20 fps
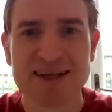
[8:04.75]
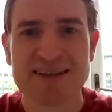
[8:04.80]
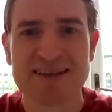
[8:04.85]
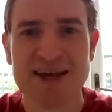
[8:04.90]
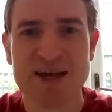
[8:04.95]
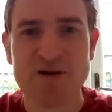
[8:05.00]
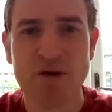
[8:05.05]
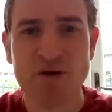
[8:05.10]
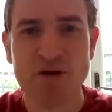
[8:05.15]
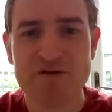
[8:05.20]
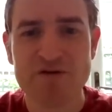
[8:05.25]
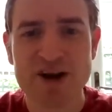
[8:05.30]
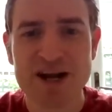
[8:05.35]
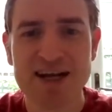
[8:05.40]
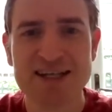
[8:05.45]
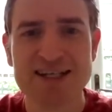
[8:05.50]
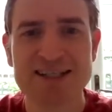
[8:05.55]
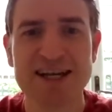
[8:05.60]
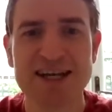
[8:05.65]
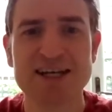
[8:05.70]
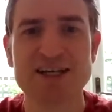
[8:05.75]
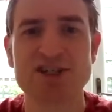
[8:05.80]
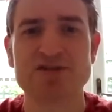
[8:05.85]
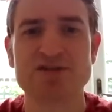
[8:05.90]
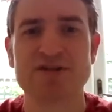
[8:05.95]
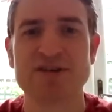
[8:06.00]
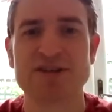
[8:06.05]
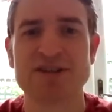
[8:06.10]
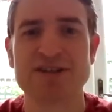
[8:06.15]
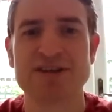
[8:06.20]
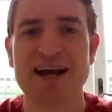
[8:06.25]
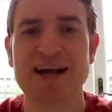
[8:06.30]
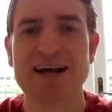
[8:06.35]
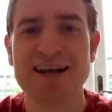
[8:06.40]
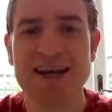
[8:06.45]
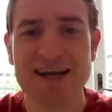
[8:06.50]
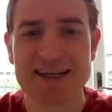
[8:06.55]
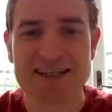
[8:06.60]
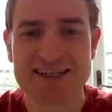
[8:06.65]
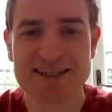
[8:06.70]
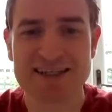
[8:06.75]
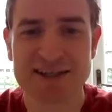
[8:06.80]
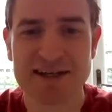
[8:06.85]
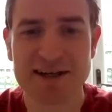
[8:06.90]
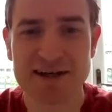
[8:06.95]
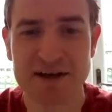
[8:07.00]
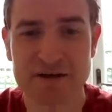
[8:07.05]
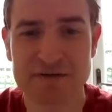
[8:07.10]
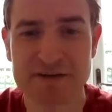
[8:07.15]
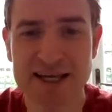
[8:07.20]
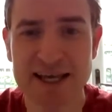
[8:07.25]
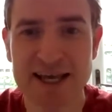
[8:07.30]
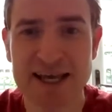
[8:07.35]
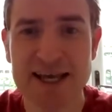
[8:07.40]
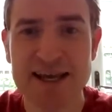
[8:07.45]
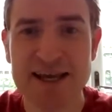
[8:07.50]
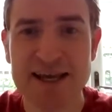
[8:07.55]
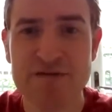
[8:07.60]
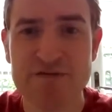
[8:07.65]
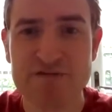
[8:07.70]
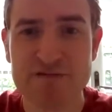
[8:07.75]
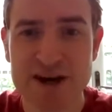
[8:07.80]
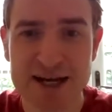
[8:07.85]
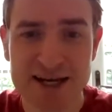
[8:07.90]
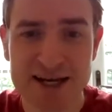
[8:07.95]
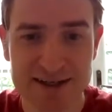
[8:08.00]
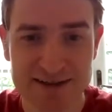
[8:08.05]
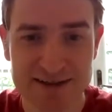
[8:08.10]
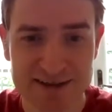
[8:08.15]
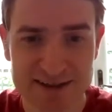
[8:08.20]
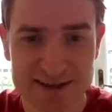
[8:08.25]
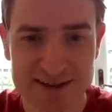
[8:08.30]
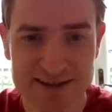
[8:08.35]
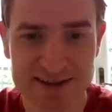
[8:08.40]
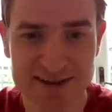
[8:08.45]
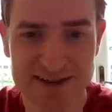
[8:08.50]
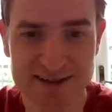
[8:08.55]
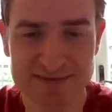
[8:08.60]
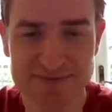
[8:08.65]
they're not really central to that list of key readings.